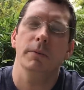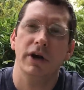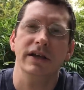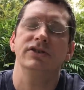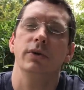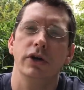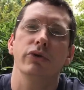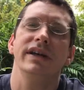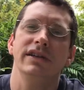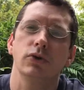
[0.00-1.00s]
Okay, so a
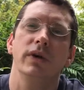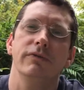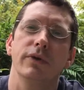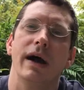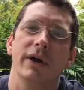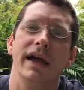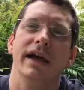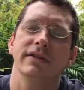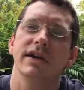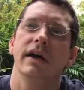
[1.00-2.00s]
green 24-hour
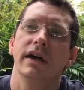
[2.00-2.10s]
hand